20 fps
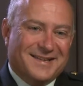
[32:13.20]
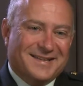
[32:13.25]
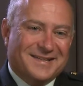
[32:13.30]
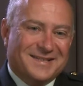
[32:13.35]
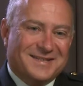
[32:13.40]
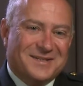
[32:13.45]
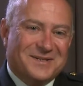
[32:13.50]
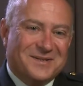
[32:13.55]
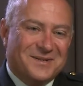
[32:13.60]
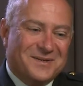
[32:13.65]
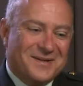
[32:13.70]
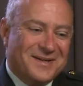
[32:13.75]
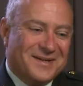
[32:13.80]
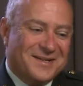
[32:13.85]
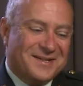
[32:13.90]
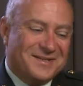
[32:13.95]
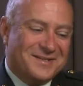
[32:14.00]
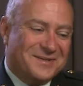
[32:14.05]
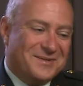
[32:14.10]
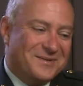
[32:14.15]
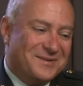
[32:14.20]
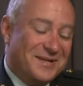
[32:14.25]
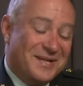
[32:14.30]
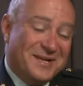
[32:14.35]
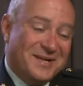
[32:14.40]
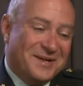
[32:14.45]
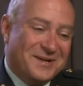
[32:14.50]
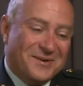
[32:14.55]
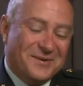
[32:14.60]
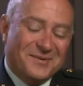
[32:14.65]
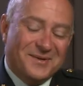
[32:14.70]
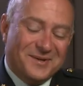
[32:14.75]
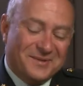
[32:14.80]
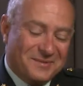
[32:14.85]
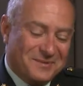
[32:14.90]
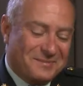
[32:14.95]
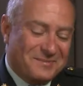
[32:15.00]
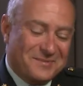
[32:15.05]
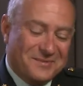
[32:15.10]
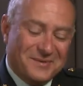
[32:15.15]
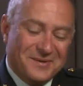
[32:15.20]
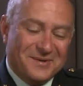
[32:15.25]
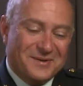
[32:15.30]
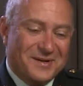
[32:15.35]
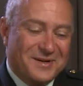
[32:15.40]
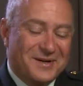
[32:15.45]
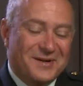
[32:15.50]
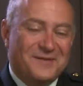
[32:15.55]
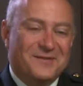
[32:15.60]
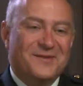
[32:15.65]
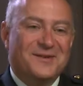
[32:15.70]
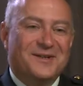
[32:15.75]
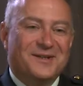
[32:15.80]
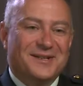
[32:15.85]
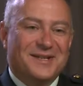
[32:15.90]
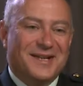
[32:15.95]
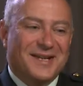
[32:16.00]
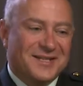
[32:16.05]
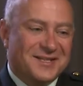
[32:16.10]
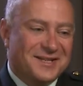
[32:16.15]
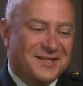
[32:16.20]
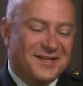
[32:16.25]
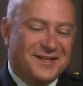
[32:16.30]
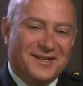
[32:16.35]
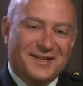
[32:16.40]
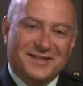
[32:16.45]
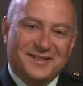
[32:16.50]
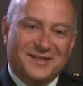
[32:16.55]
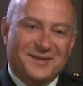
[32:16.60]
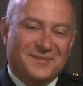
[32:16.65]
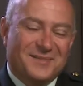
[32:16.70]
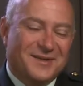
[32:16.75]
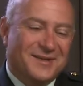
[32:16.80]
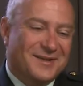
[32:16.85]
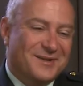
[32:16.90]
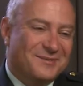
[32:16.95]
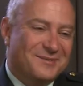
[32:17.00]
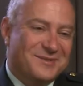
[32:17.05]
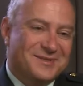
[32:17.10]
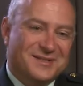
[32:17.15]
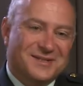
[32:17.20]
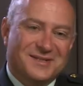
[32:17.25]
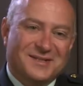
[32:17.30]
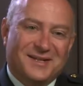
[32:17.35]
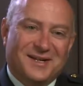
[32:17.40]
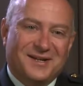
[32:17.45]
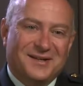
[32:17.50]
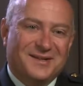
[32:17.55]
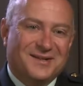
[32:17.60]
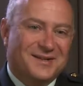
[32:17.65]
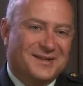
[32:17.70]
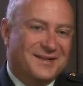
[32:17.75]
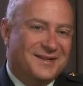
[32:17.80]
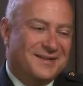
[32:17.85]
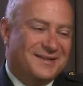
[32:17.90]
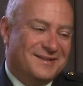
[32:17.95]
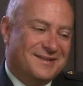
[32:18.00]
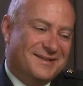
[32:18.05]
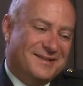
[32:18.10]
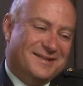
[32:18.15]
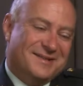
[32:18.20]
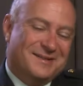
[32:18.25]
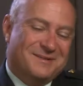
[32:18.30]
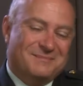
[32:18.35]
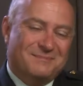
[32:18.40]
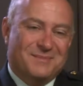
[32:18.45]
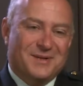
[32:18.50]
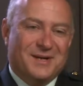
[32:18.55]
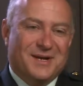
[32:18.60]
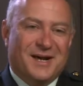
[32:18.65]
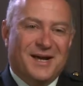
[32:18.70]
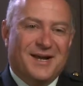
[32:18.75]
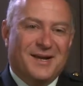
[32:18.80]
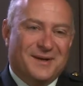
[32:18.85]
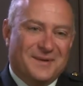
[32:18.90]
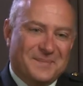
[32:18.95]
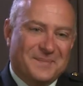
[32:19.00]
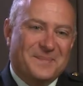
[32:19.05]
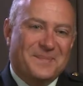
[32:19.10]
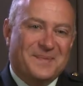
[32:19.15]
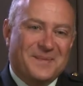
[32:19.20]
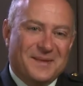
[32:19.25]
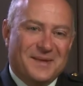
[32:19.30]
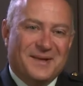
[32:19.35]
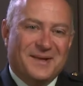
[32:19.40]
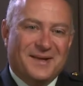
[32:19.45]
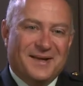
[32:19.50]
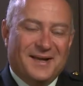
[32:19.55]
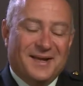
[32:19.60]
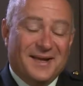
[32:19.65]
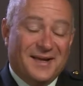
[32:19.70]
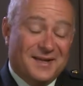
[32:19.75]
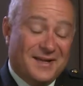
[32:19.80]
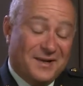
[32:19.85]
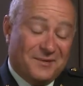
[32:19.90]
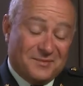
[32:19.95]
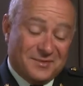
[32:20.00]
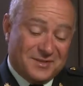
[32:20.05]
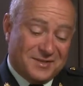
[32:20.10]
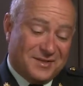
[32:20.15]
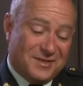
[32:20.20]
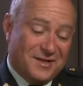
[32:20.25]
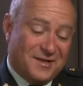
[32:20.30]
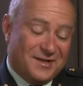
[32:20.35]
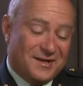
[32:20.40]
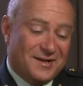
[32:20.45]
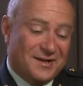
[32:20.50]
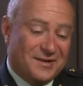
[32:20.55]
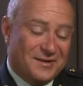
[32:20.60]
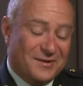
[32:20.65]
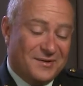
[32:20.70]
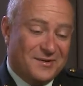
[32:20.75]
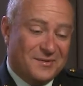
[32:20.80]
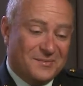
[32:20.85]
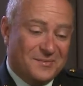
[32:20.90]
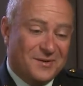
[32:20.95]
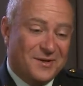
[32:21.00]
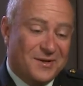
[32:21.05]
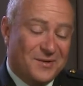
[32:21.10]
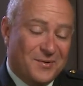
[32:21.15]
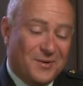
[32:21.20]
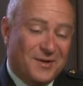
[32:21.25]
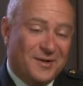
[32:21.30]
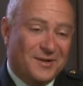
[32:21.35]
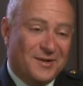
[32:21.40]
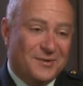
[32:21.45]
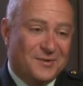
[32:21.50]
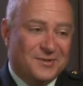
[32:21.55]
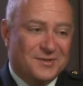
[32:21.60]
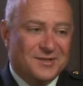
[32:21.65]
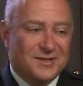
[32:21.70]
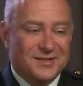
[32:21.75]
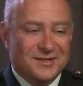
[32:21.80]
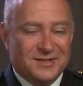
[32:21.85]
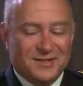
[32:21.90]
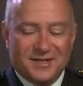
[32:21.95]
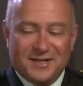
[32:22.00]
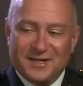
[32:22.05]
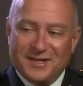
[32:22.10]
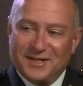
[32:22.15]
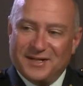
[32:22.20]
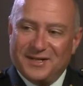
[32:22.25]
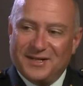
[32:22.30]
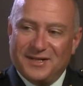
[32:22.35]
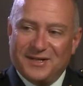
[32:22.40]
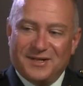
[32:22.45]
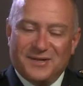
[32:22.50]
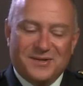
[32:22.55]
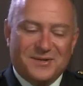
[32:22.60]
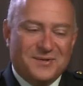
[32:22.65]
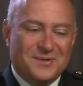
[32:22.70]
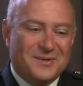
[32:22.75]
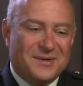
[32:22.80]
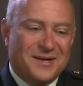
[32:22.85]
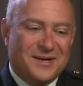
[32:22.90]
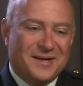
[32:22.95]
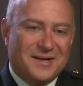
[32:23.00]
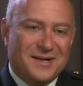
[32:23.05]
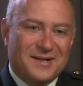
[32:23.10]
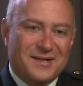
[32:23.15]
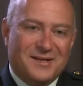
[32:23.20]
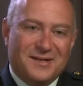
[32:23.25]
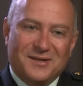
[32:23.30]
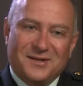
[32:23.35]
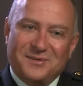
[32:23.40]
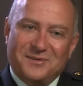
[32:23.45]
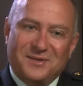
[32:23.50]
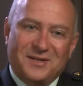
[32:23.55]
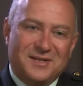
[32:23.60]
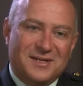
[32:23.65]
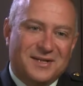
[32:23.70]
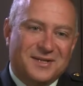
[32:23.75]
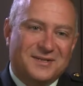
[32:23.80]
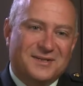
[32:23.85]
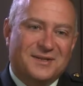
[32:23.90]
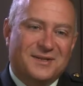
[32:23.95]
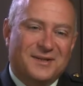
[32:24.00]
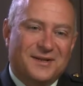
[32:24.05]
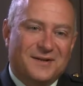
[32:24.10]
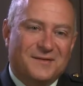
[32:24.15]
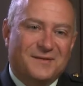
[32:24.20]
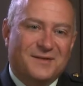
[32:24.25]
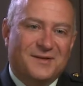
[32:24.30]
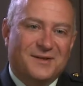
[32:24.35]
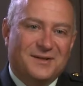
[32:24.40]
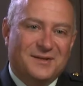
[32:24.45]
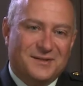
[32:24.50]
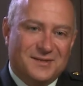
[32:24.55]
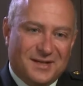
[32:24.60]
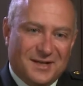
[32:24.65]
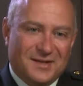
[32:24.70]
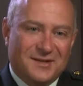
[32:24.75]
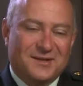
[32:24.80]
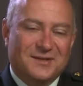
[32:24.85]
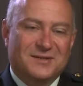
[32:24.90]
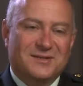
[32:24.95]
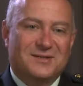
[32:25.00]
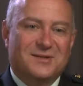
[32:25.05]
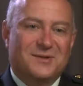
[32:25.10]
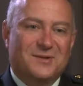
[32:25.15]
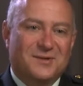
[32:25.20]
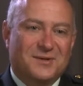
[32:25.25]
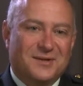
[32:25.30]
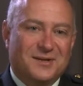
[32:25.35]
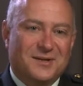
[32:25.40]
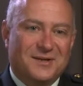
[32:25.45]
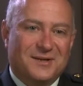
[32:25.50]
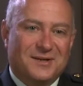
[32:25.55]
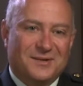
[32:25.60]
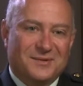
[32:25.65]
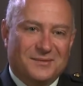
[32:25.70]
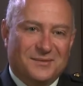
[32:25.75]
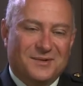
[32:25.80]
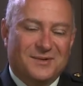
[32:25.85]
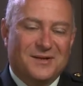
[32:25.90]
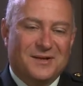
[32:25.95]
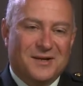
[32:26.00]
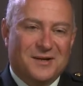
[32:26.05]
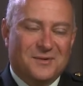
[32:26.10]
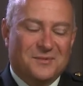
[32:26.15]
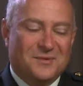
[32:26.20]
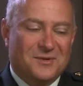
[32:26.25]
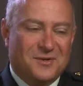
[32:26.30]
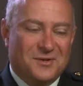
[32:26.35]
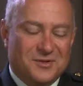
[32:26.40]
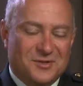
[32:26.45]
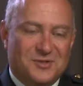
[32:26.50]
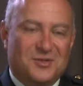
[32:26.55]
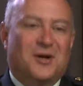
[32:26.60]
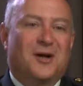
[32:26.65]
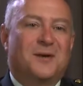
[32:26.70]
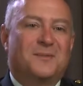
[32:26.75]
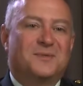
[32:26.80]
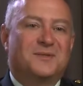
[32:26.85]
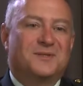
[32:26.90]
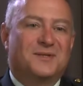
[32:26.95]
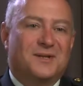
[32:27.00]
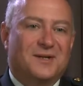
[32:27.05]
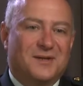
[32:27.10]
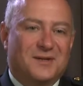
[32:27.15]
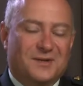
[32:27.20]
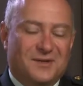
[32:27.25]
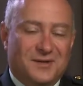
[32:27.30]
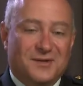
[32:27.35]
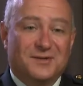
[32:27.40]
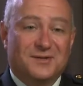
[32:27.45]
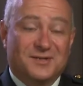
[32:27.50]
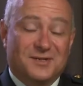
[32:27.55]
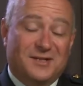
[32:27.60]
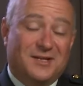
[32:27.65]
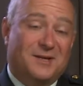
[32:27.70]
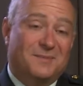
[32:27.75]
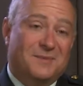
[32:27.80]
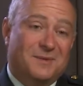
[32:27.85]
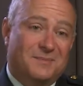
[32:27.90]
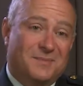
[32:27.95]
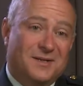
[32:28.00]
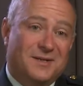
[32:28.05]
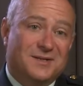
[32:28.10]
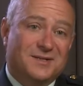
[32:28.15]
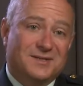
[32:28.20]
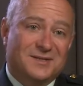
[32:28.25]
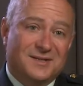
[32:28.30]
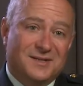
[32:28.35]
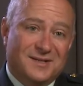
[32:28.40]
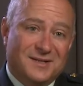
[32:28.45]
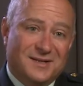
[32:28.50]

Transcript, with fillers: So so, you know, we were inadvertently escalating something that was entirely benign. And that was the thing that I learned pretty quickly, which is, you know, you don't need to escalate everything. Take things slowly when your job is there is to keep the peace.